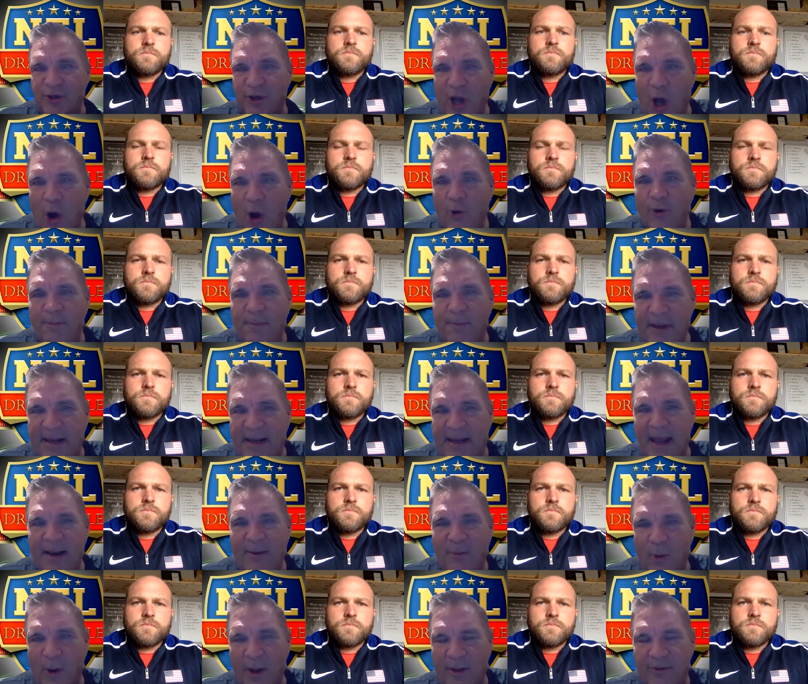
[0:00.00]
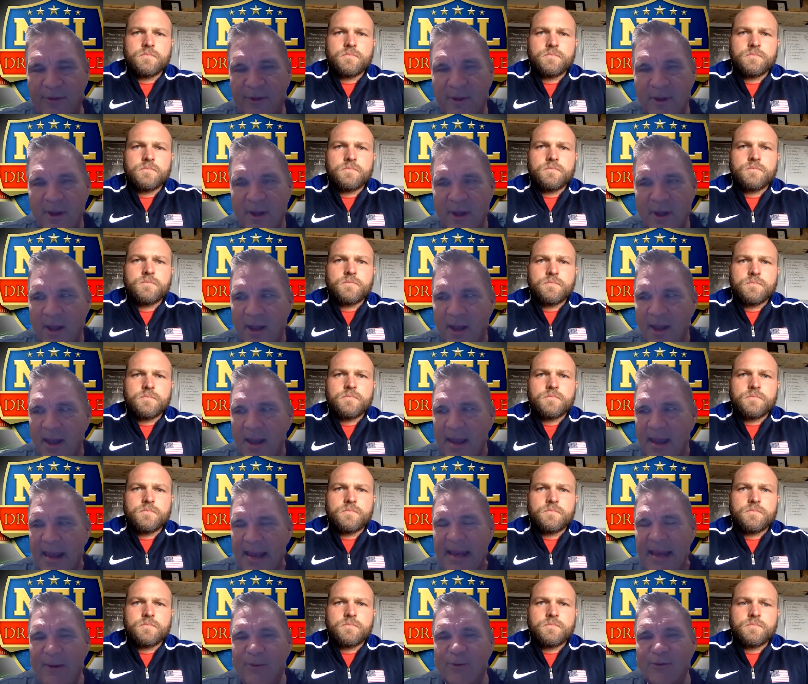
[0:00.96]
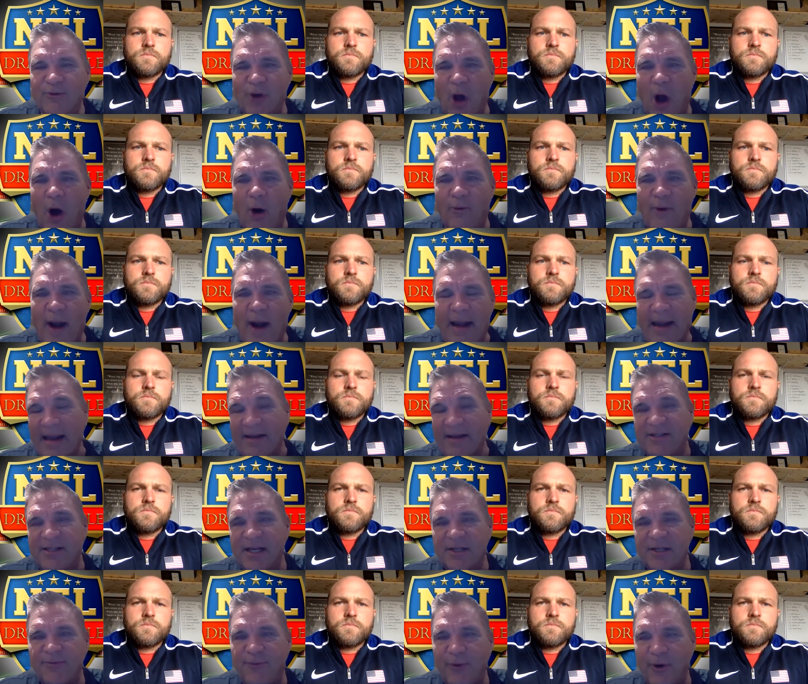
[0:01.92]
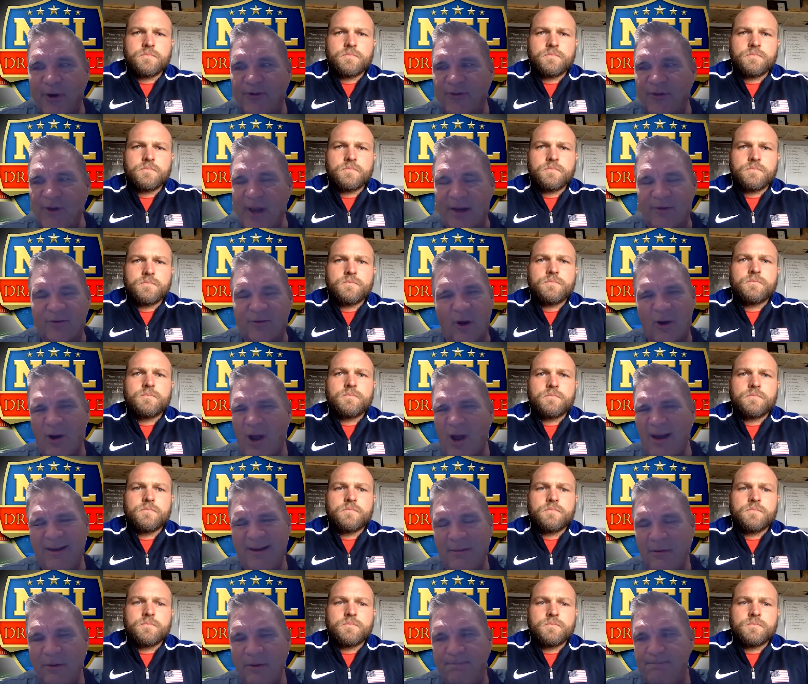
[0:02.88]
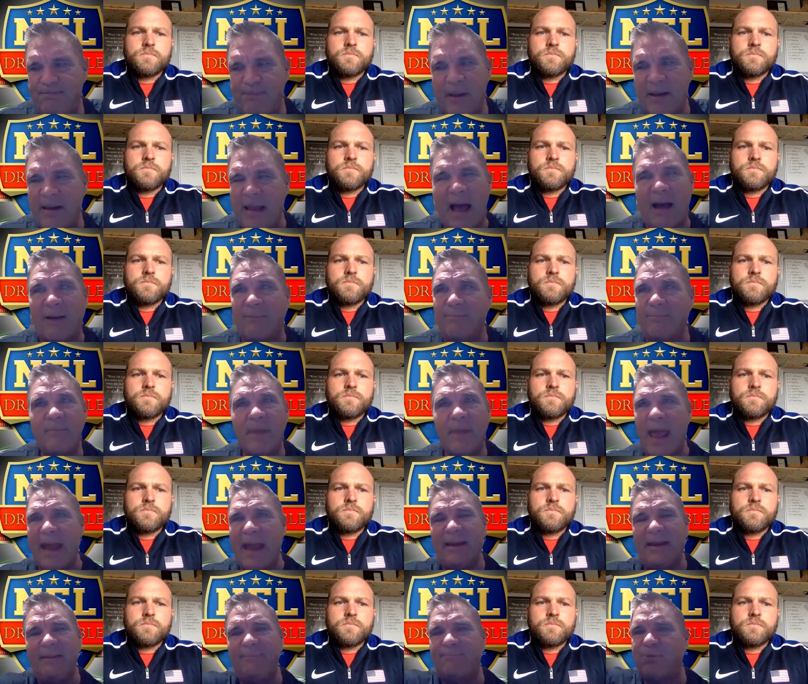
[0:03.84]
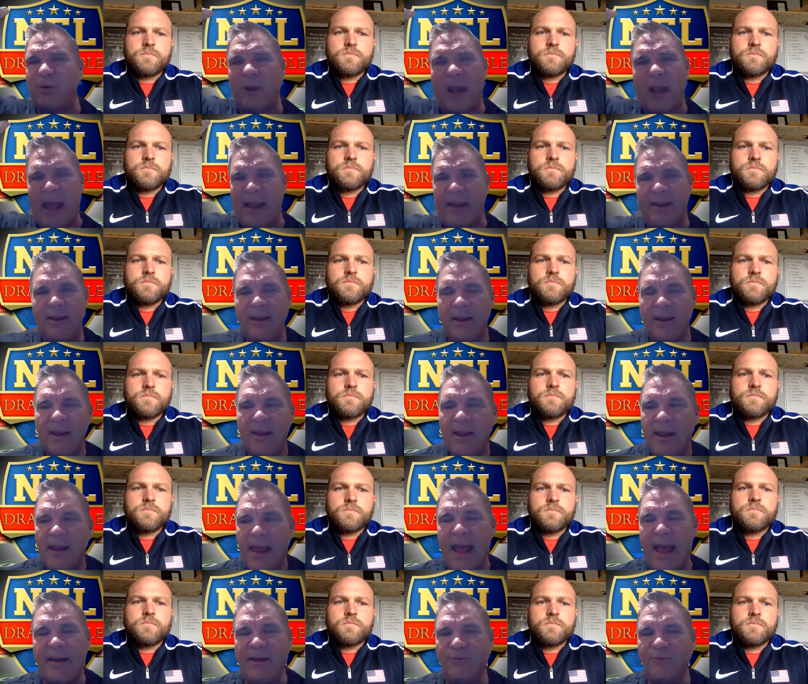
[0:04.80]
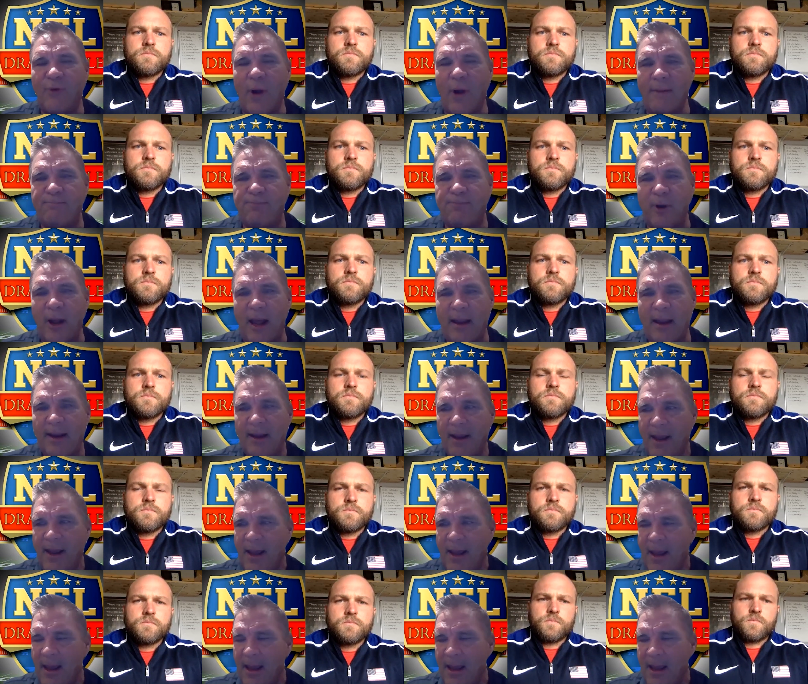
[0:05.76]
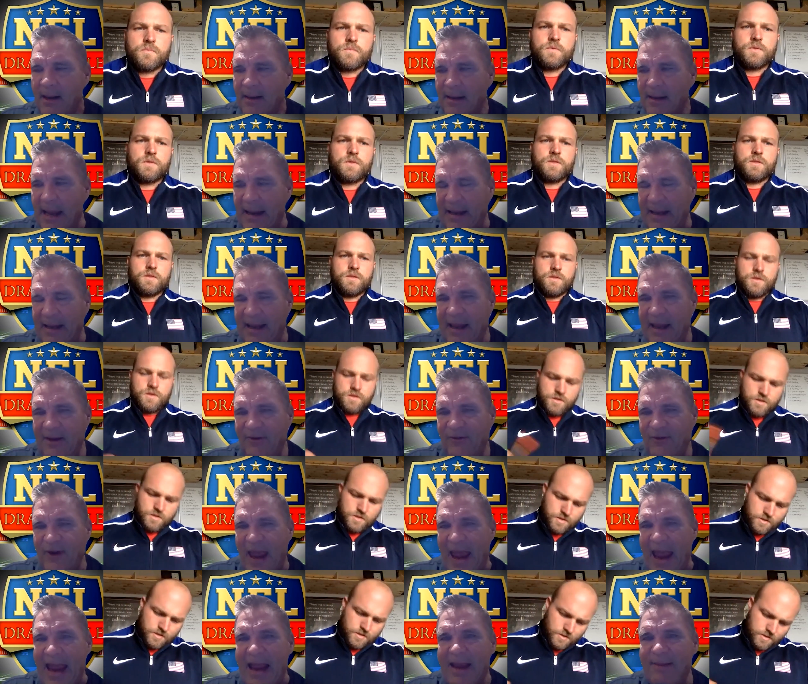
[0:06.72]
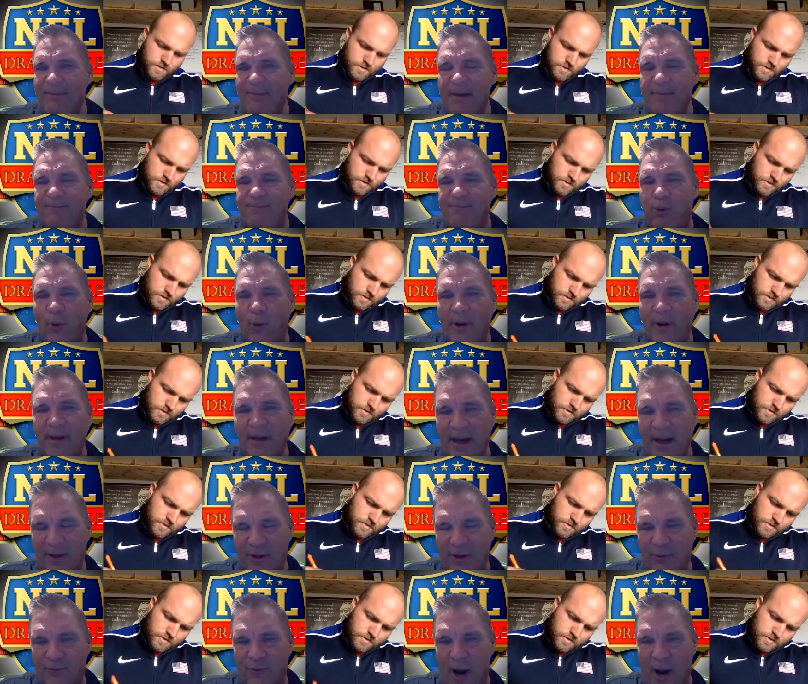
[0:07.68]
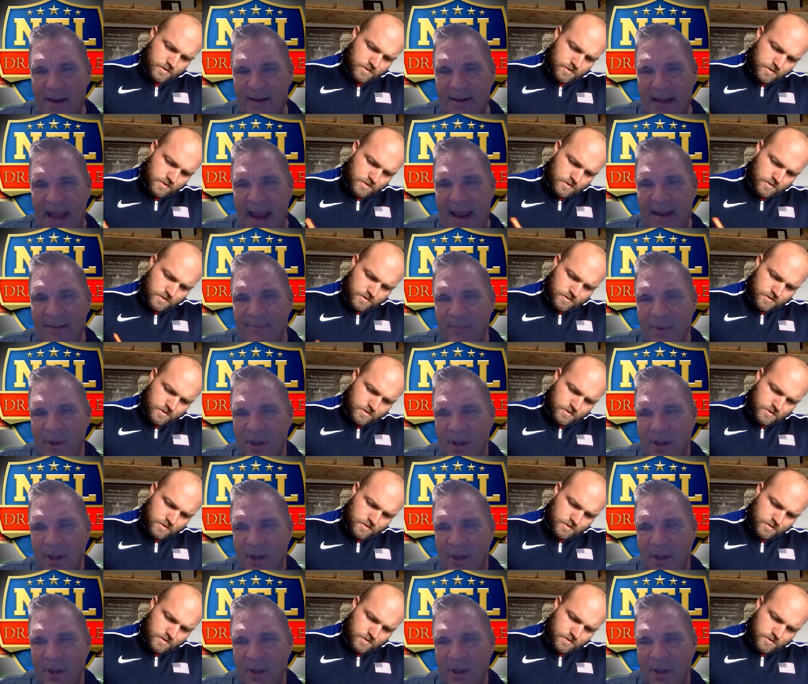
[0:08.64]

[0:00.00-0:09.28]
Speaker 1: low to begin with, he was already at 6'6". You pick out any play, any run play. Like his aiming point in the run game